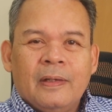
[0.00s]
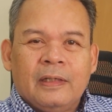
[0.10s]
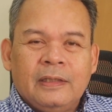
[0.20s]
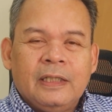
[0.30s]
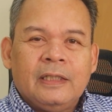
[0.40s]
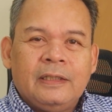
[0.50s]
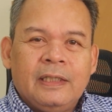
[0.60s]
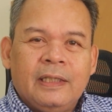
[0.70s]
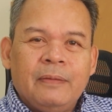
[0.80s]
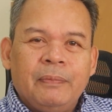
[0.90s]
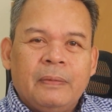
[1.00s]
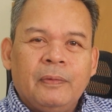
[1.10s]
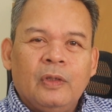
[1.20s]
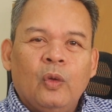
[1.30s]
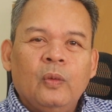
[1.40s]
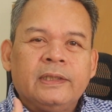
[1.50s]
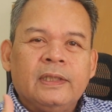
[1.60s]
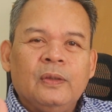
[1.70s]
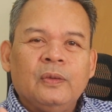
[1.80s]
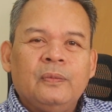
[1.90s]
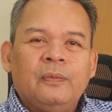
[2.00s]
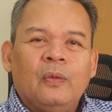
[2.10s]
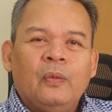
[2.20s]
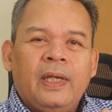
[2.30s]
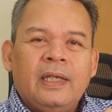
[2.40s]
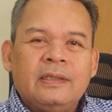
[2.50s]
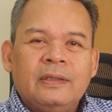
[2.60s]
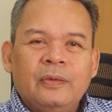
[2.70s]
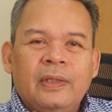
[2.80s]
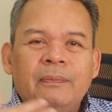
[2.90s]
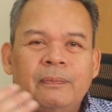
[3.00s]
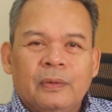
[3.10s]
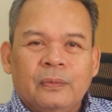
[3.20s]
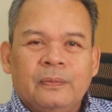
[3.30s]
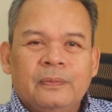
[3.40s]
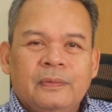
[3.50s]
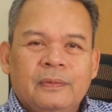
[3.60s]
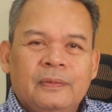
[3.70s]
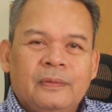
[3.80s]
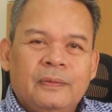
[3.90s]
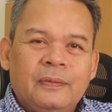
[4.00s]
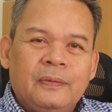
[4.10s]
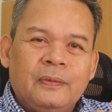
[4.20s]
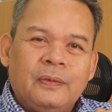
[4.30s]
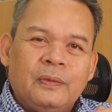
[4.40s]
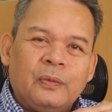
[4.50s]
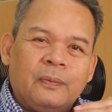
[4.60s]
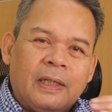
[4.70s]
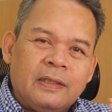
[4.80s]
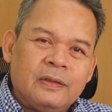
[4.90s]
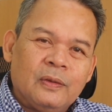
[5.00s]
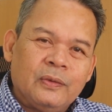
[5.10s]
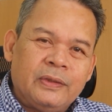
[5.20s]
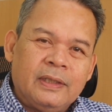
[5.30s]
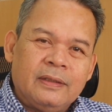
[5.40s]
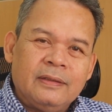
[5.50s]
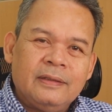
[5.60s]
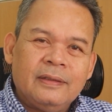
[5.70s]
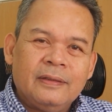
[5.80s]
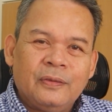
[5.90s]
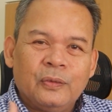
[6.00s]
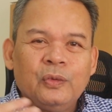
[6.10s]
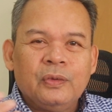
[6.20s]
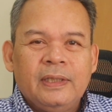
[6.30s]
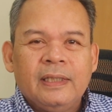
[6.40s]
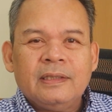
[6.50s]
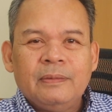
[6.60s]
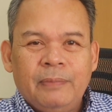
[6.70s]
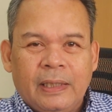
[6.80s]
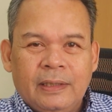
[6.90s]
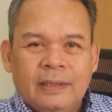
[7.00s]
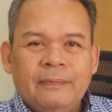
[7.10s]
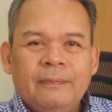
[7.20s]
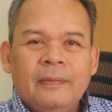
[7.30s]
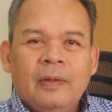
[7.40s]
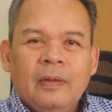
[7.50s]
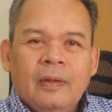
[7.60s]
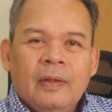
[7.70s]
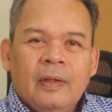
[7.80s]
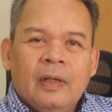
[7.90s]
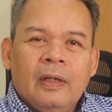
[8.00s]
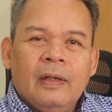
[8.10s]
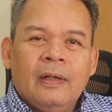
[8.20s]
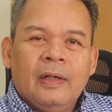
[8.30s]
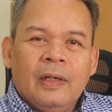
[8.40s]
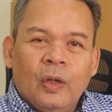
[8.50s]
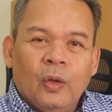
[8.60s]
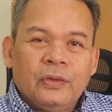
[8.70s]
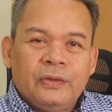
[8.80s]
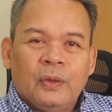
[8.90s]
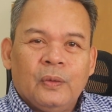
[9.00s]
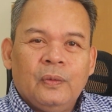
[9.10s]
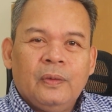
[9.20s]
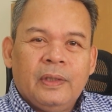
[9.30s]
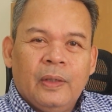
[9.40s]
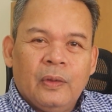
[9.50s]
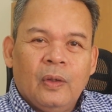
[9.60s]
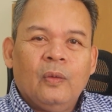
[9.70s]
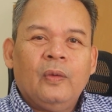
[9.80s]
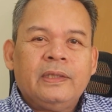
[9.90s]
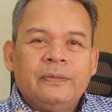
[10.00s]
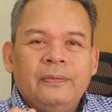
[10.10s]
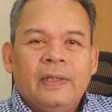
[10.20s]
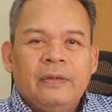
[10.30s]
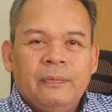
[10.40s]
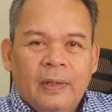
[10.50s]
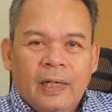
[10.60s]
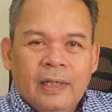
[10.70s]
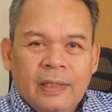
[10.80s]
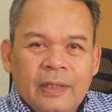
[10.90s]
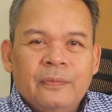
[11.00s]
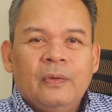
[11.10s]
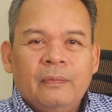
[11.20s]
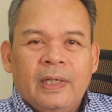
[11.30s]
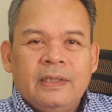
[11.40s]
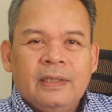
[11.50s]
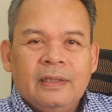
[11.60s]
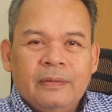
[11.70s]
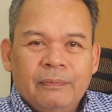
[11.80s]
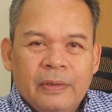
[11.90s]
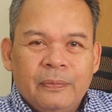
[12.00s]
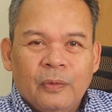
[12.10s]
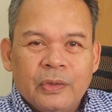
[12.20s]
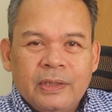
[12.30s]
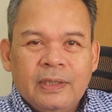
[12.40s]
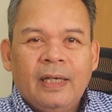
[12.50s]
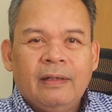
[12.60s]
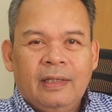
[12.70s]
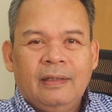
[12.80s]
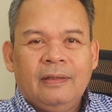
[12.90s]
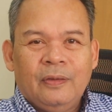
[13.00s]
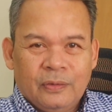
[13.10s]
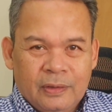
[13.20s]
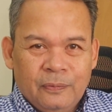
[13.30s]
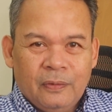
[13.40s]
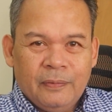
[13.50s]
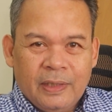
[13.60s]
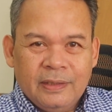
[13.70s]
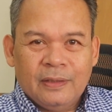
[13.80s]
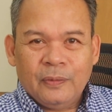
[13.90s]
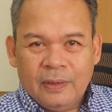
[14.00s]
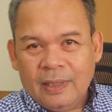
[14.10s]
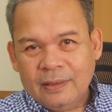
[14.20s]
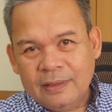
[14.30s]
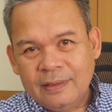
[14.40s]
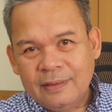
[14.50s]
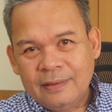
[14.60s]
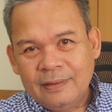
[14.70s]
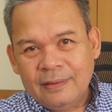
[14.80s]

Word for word: Critical thinking people always look for ways to improve, to find solutions, to do things better. Also, they will always verify information before sharing those information with others.